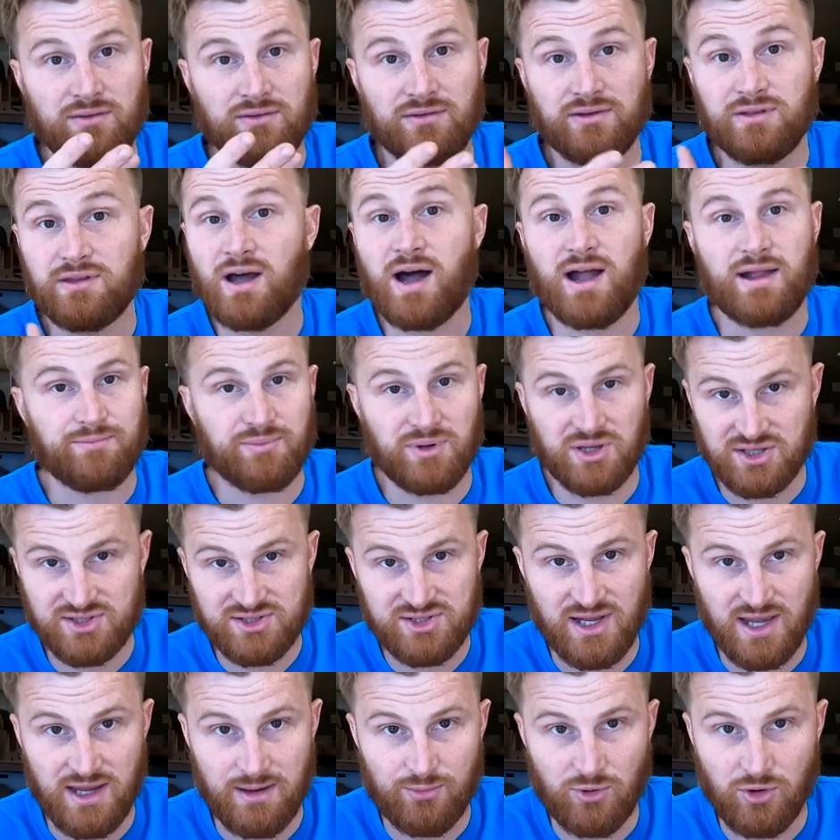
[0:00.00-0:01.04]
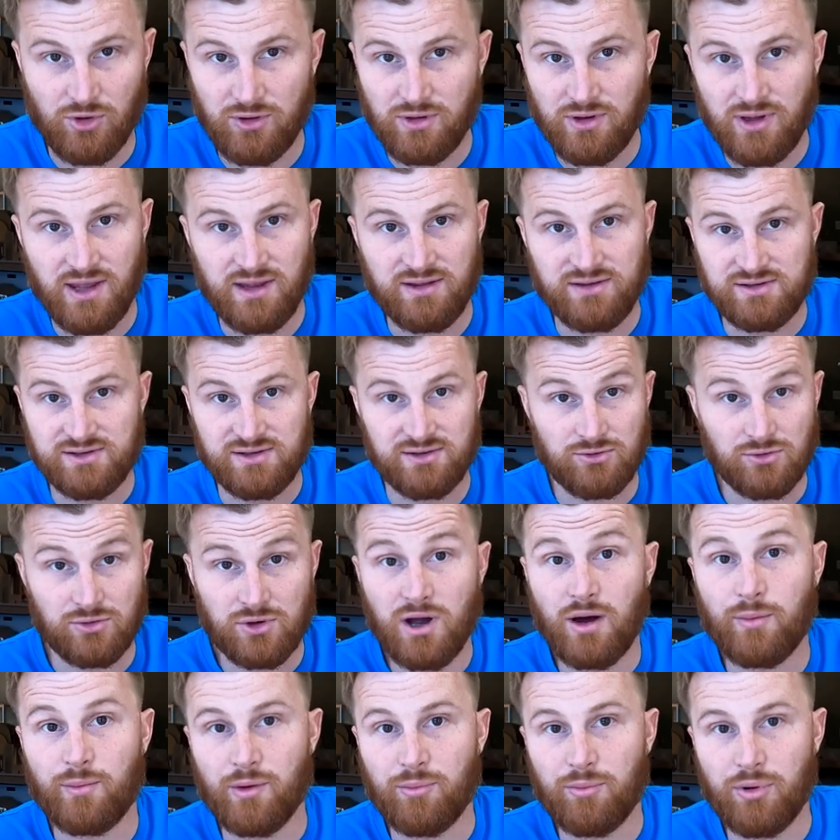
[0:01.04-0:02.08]
not be stable and to
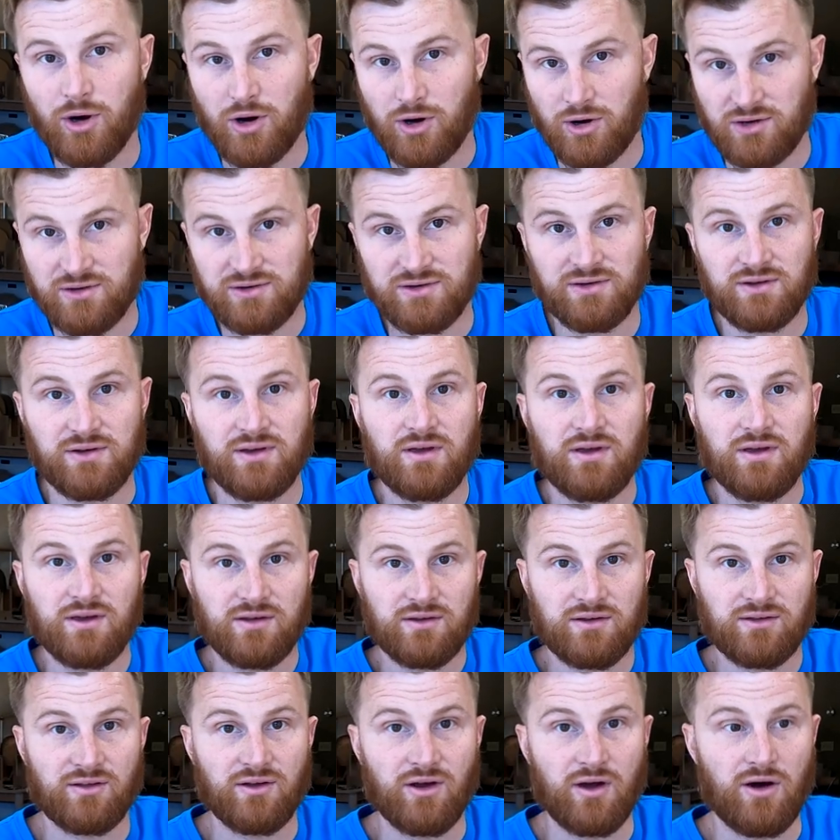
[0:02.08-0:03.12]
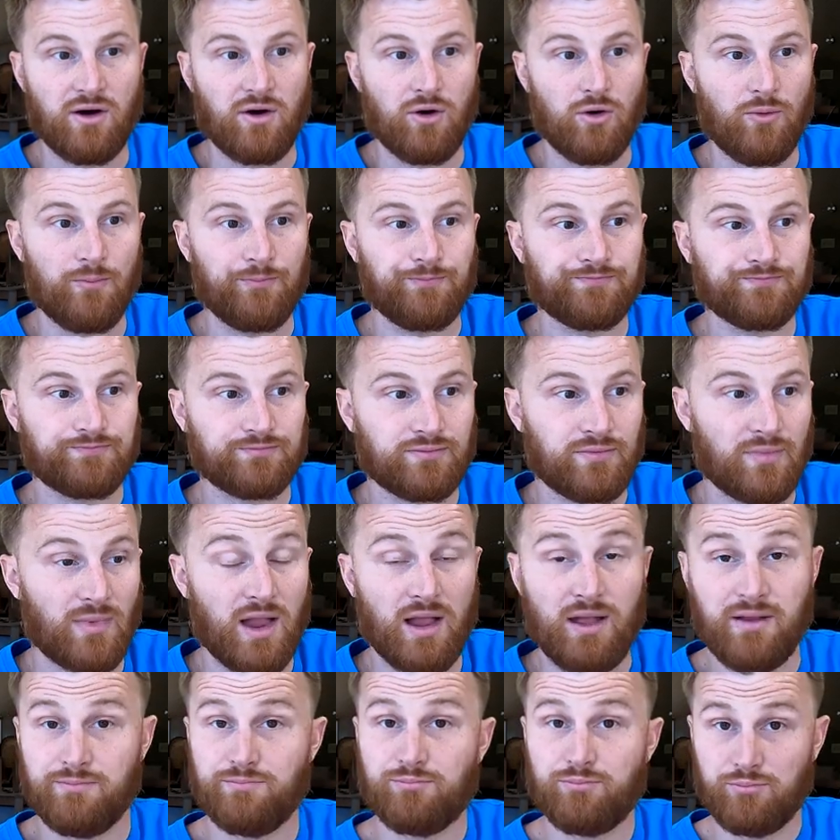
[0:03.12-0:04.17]
come apart so
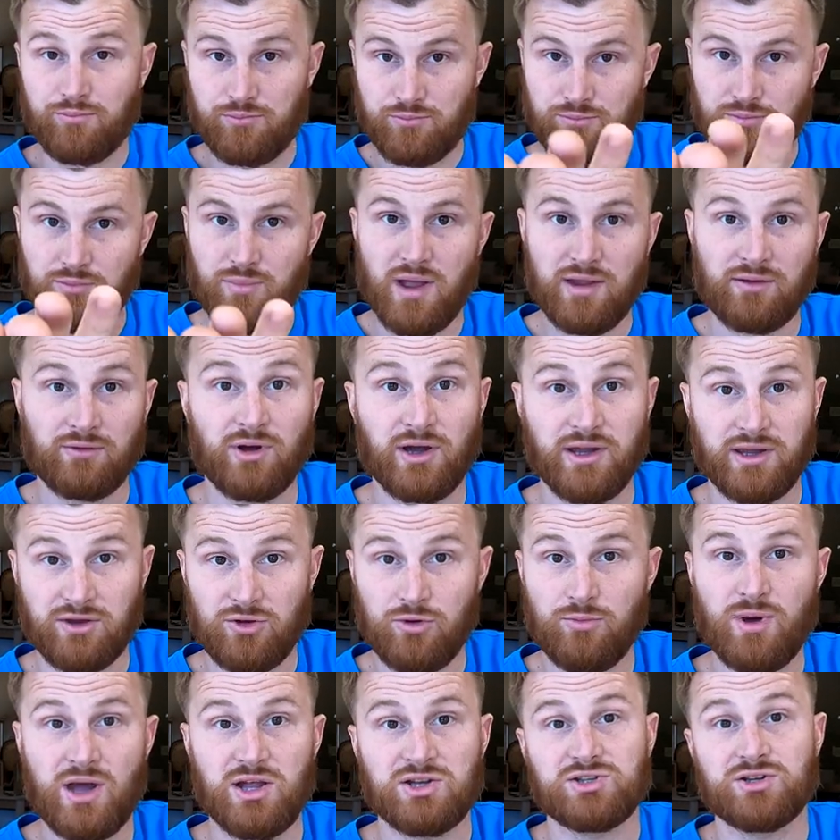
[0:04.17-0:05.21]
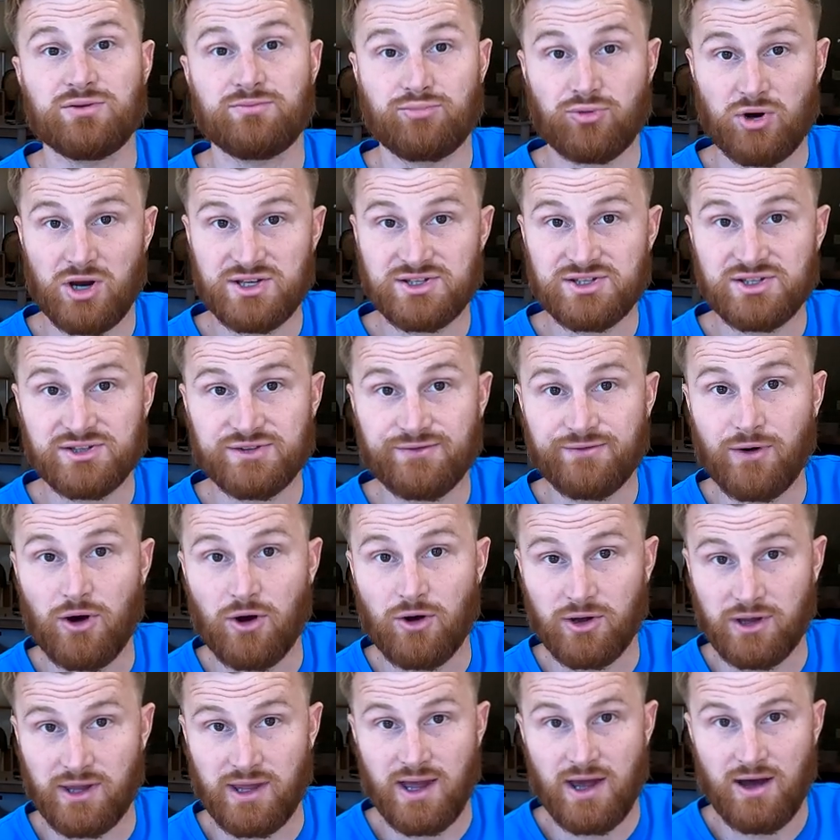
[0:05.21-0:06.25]
and and like you mentioned, braces
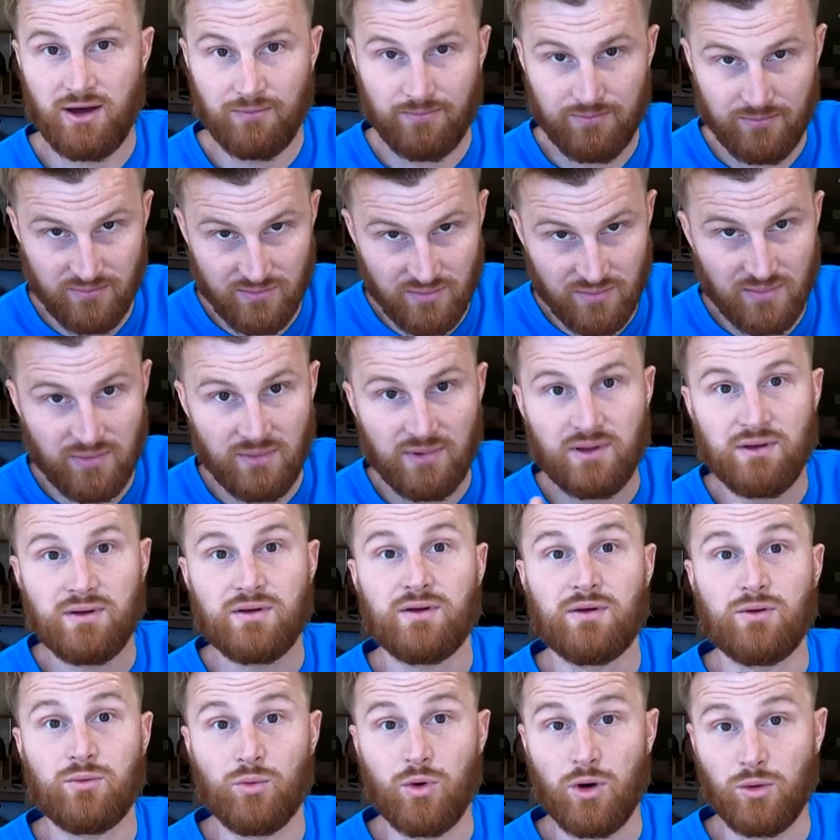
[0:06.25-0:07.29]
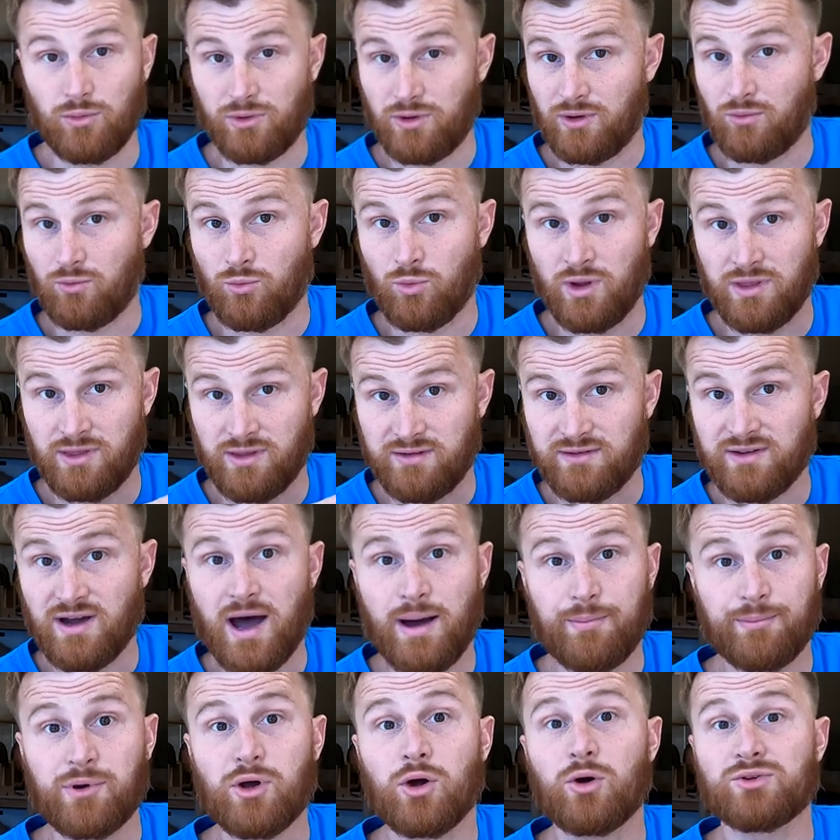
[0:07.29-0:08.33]
falling out. Well, when the, when the
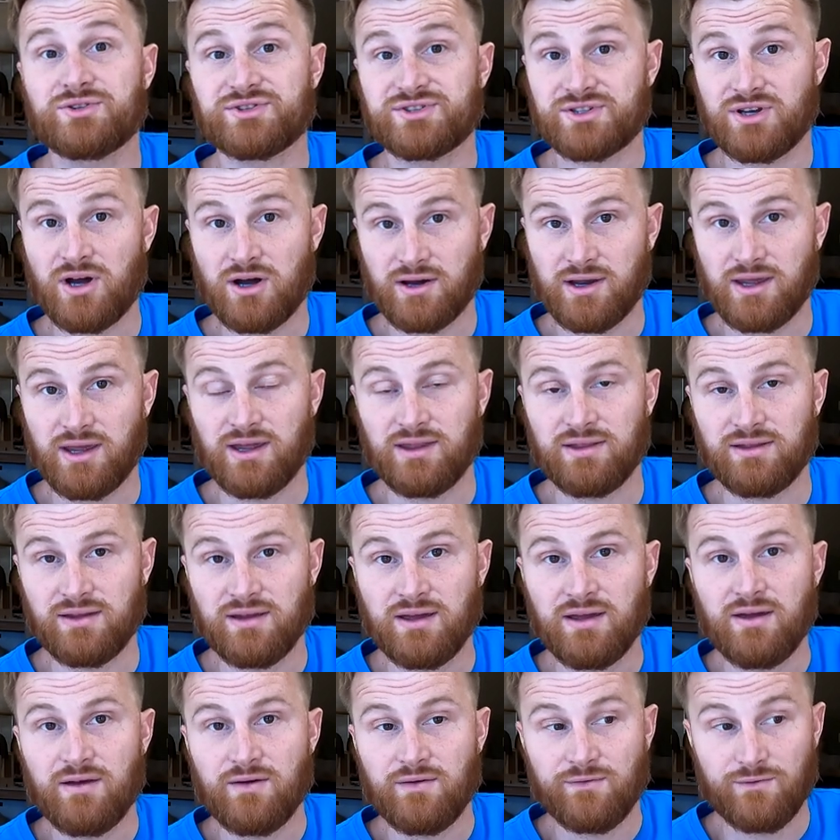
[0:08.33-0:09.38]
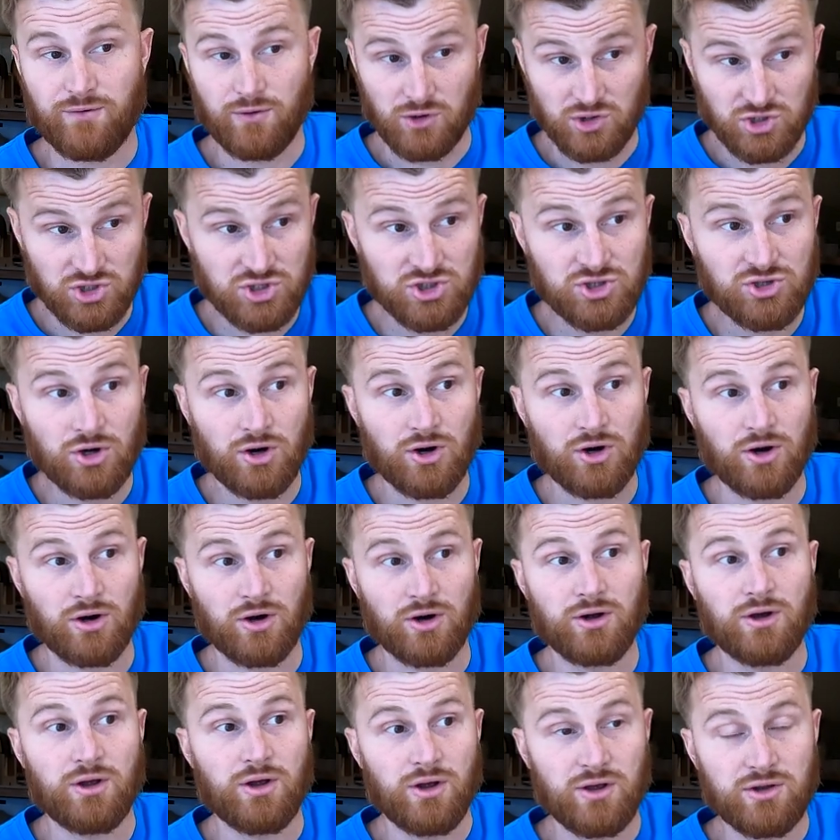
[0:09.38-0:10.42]
top goes sunken, for
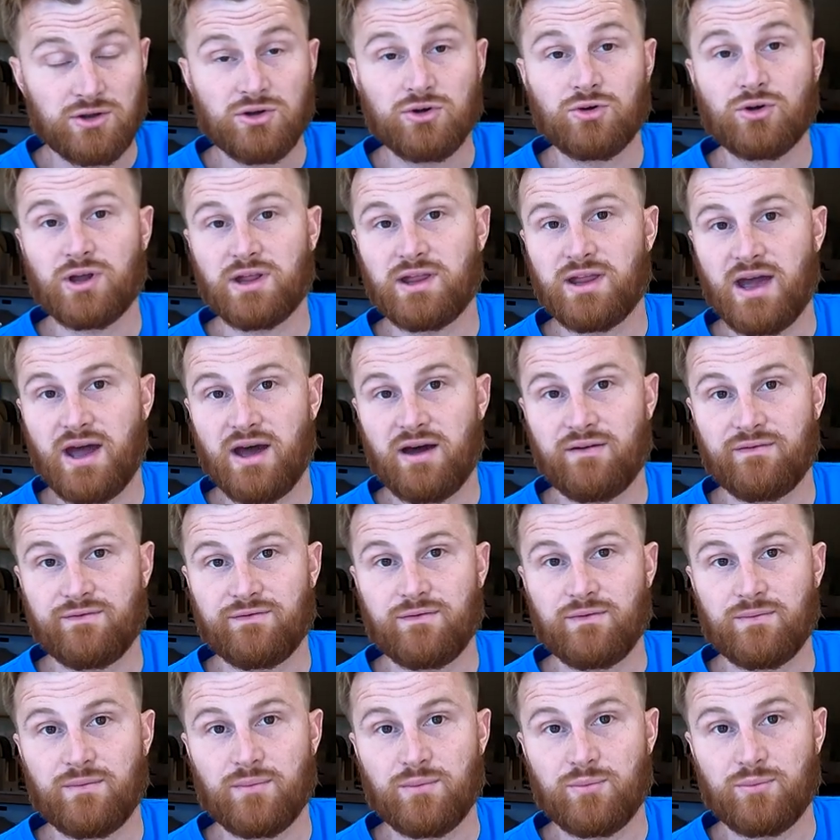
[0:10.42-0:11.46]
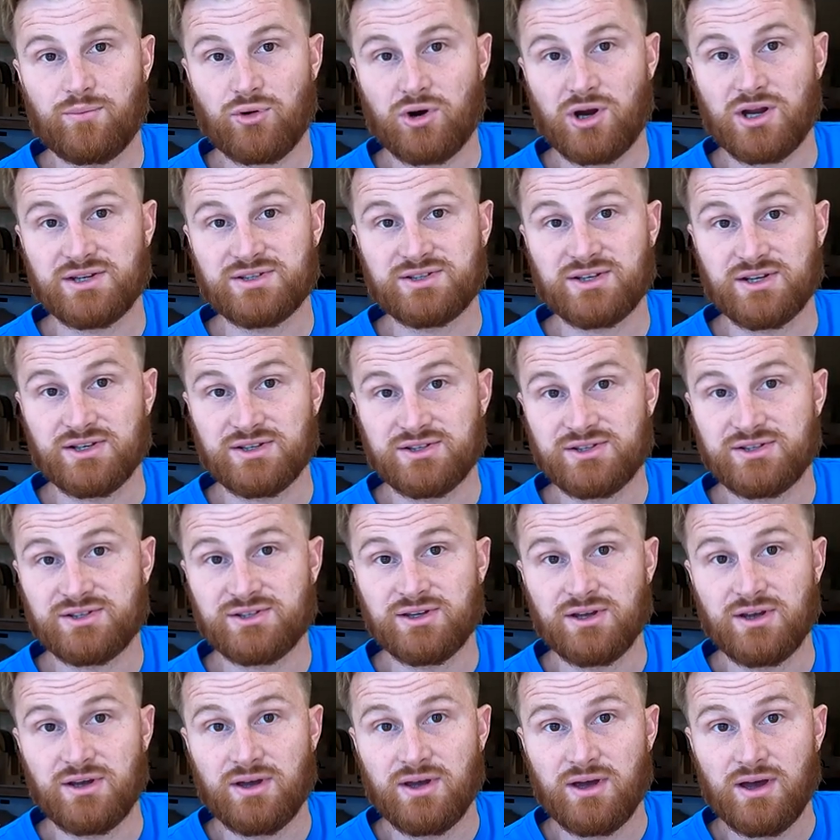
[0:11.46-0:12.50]
sure you can have
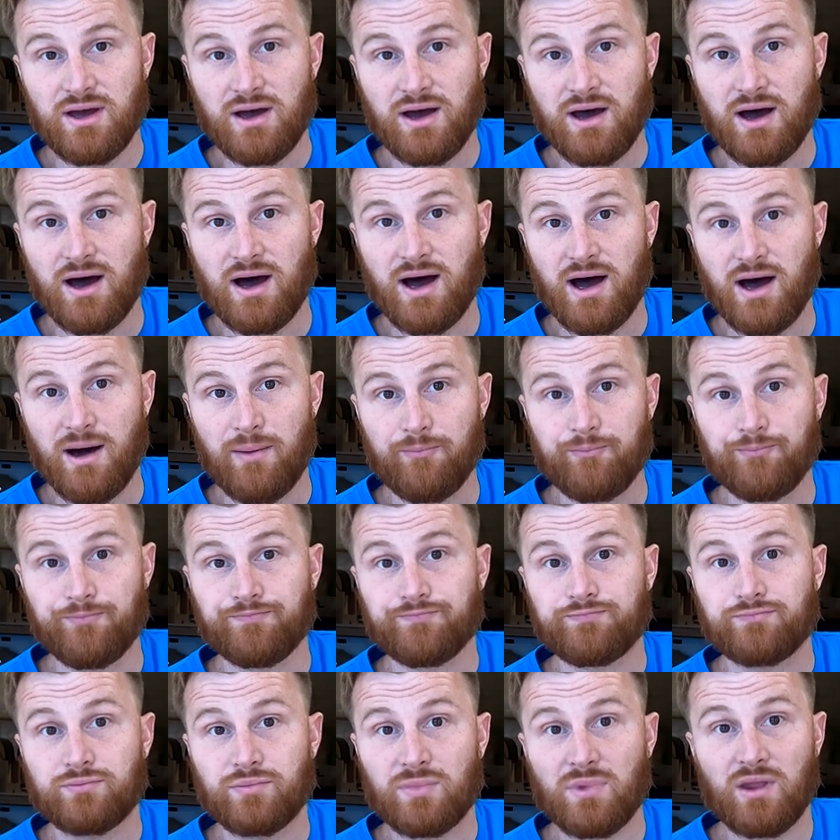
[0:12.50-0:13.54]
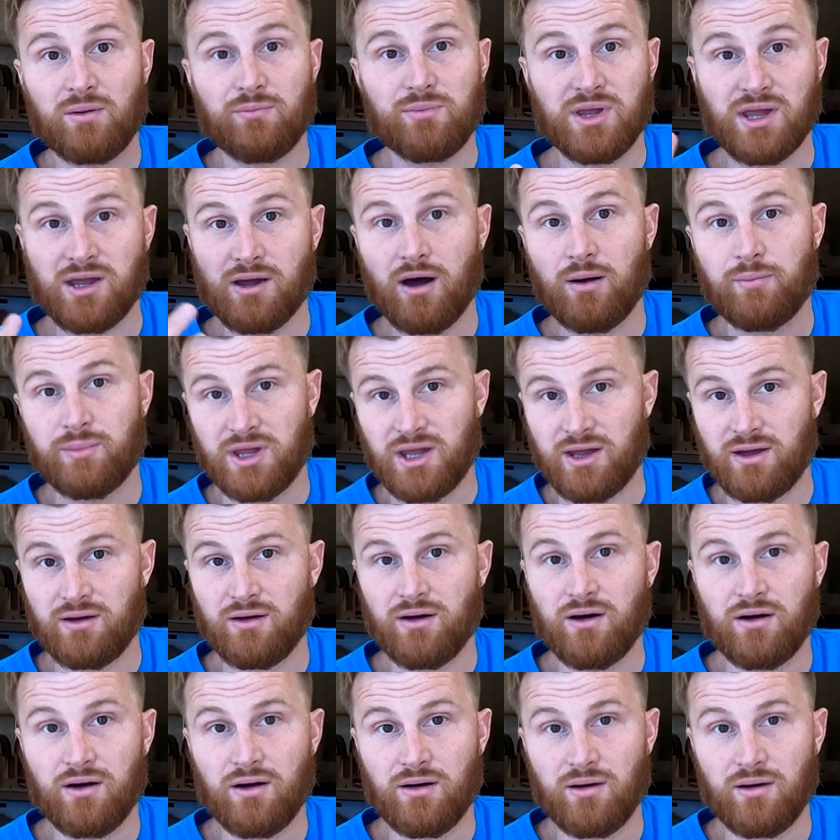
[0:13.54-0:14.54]
braces um, becoming